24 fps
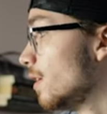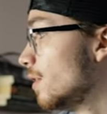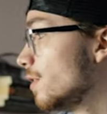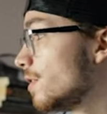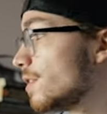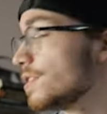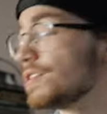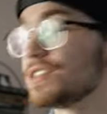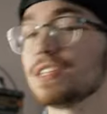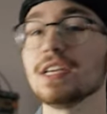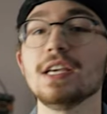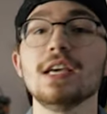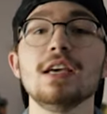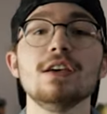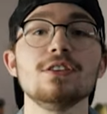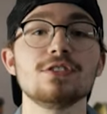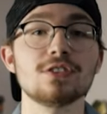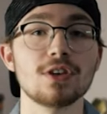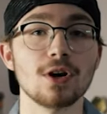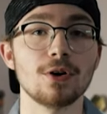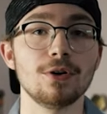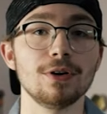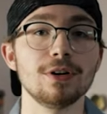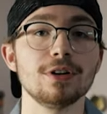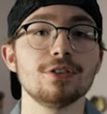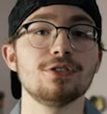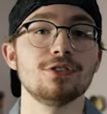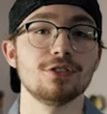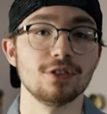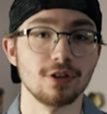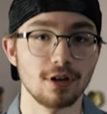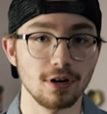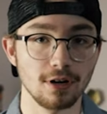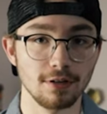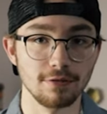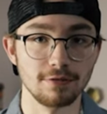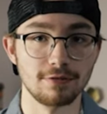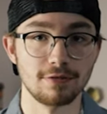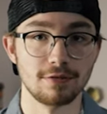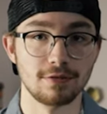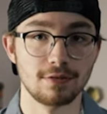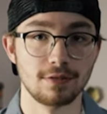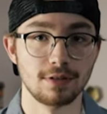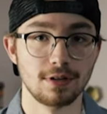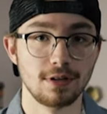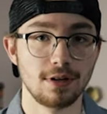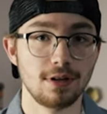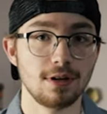You can see he's going to serve.
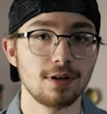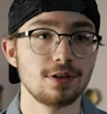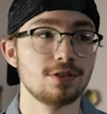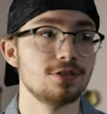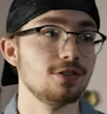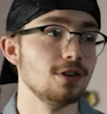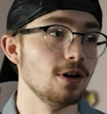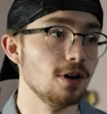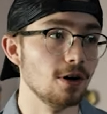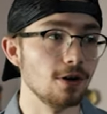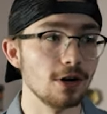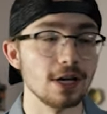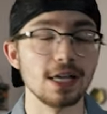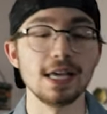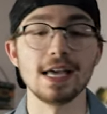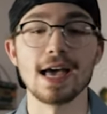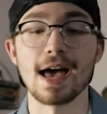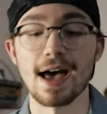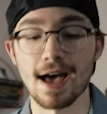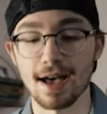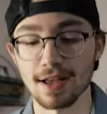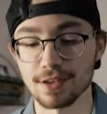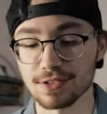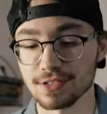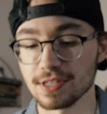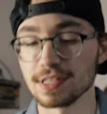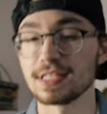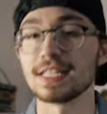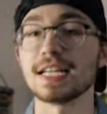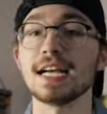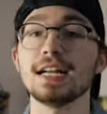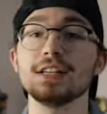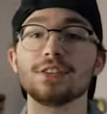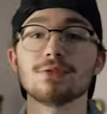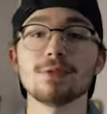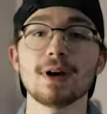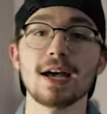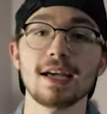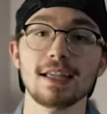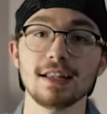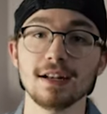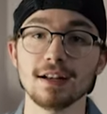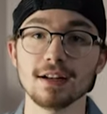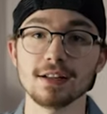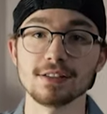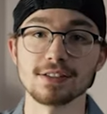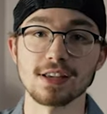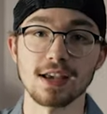So he has the tennis
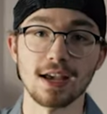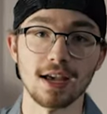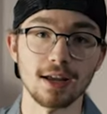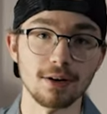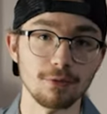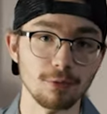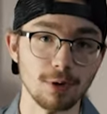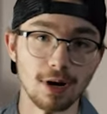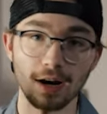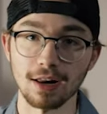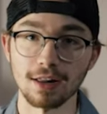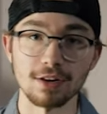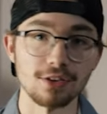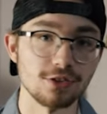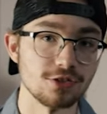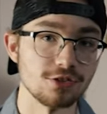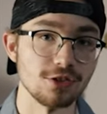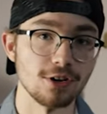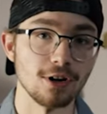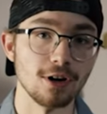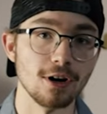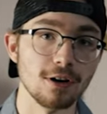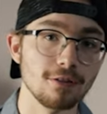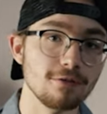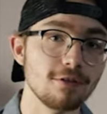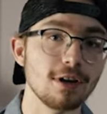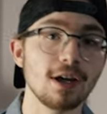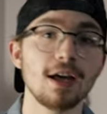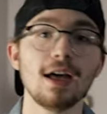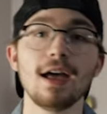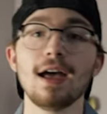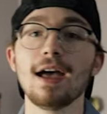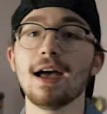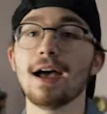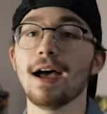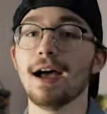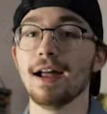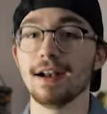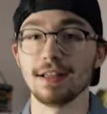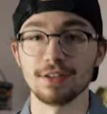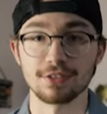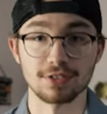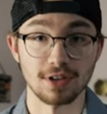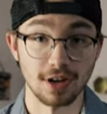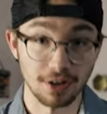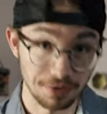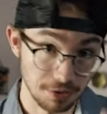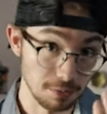racket in his hand, ready to serve, and
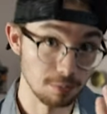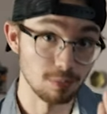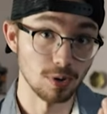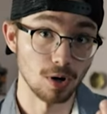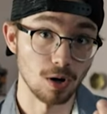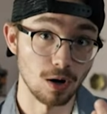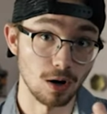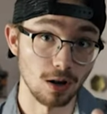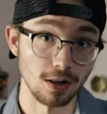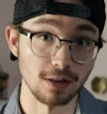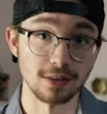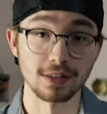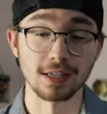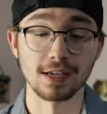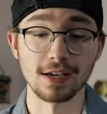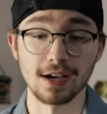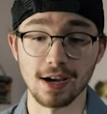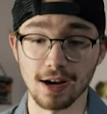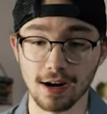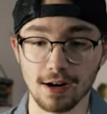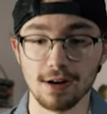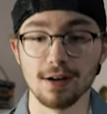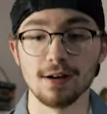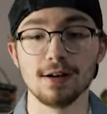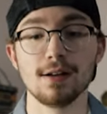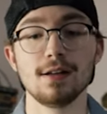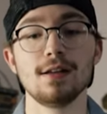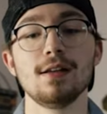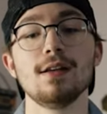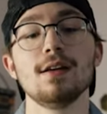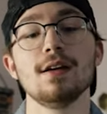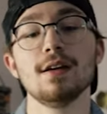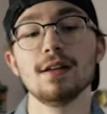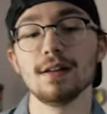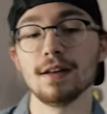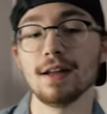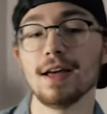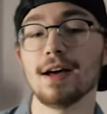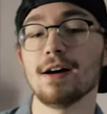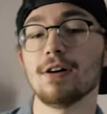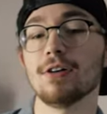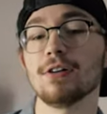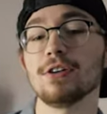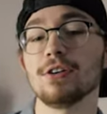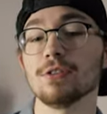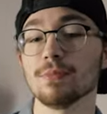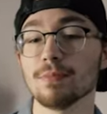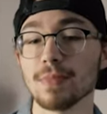he's got the ball in the air.
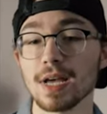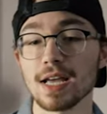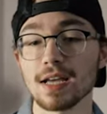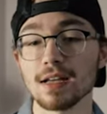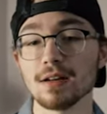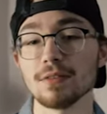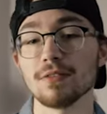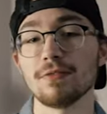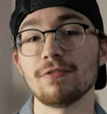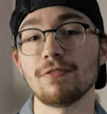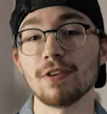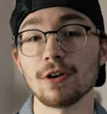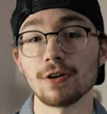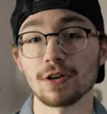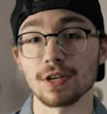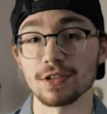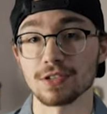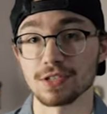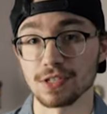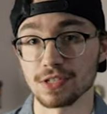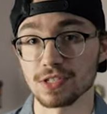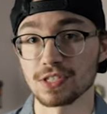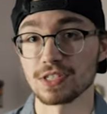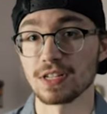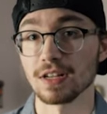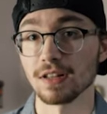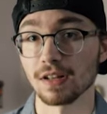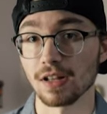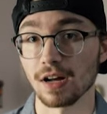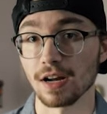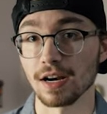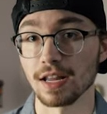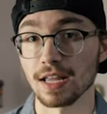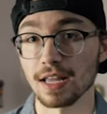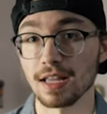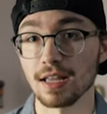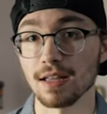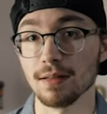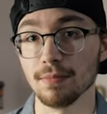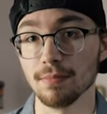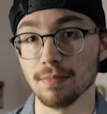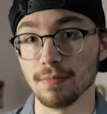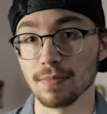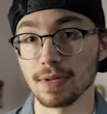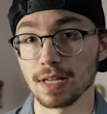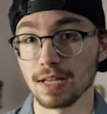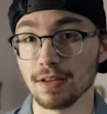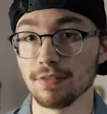Now, your main focus is still on
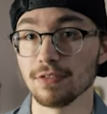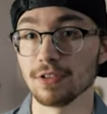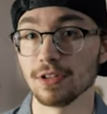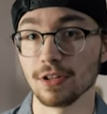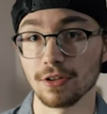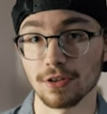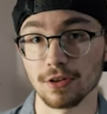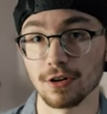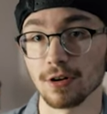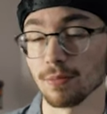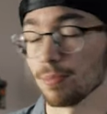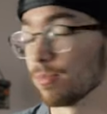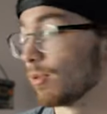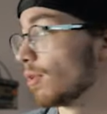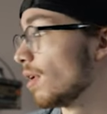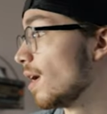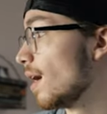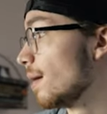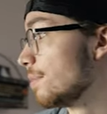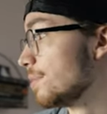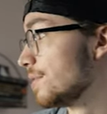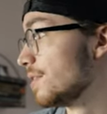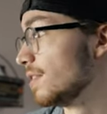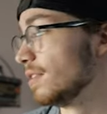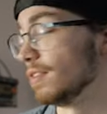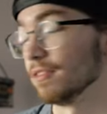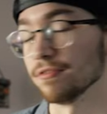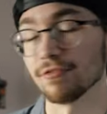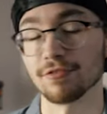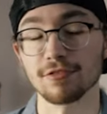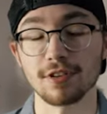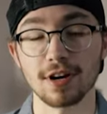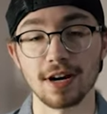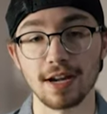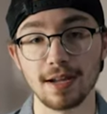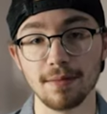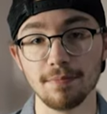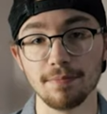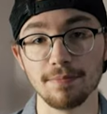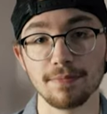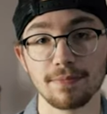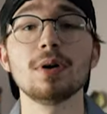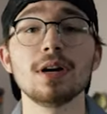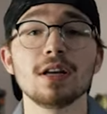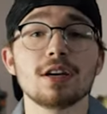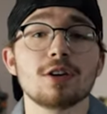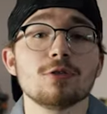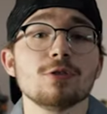him, even though there are props in the frame.
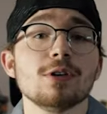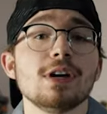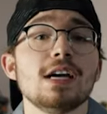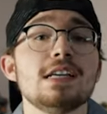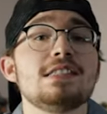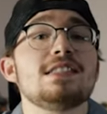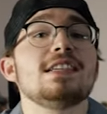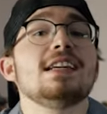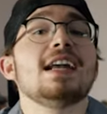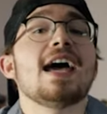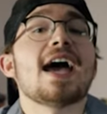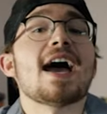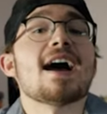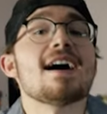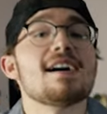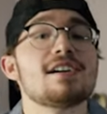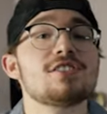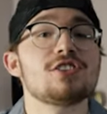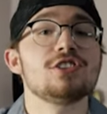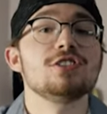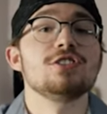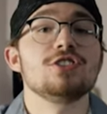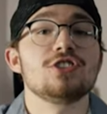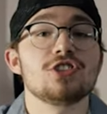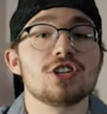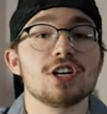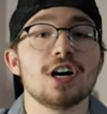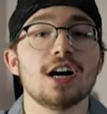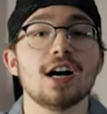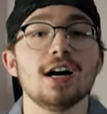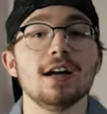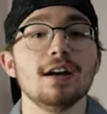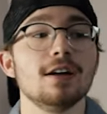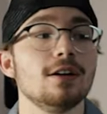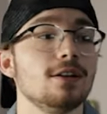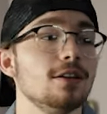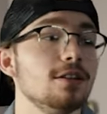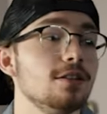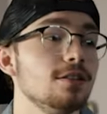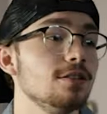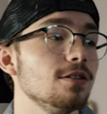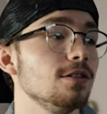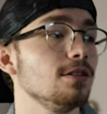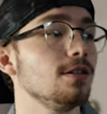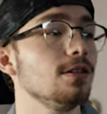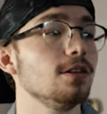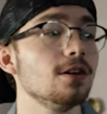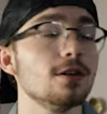But it creates an action shot
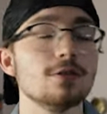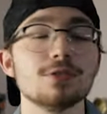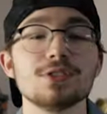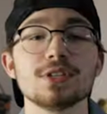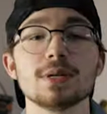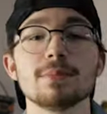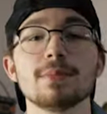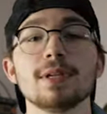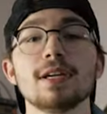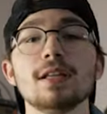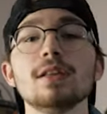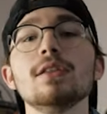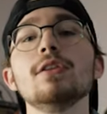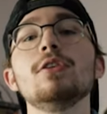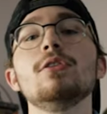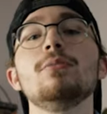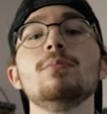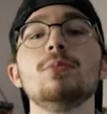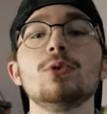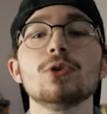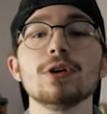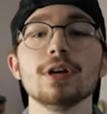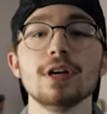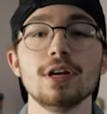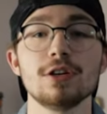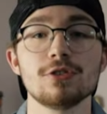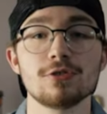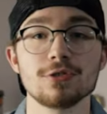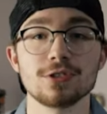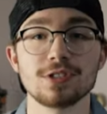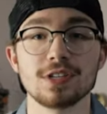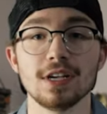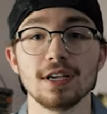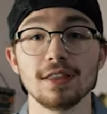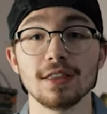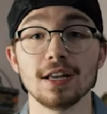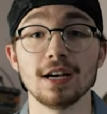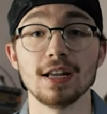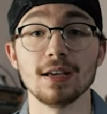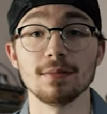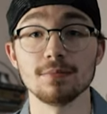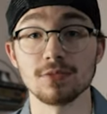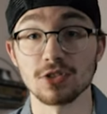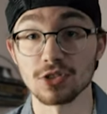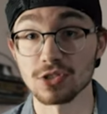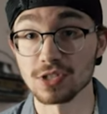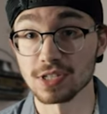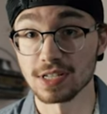and, you know, something a little more interesting than
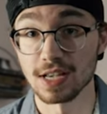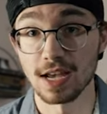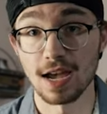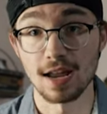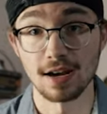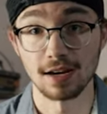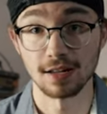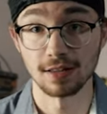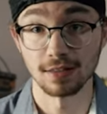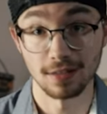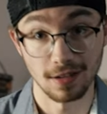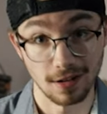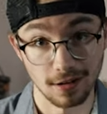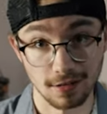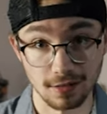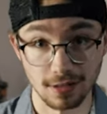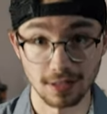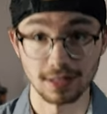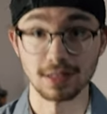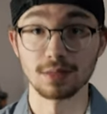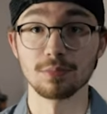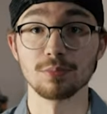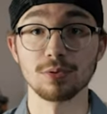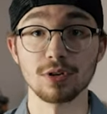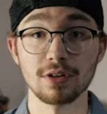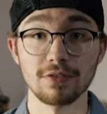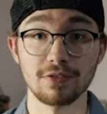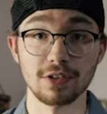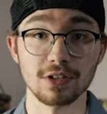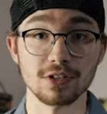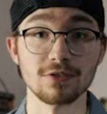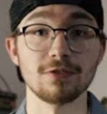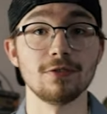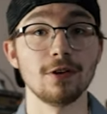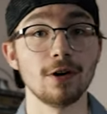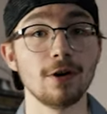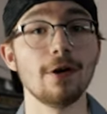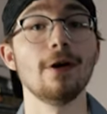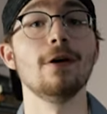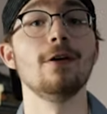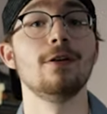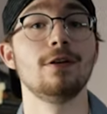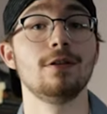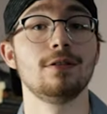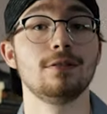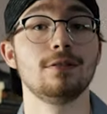him just standing there like the previous photo.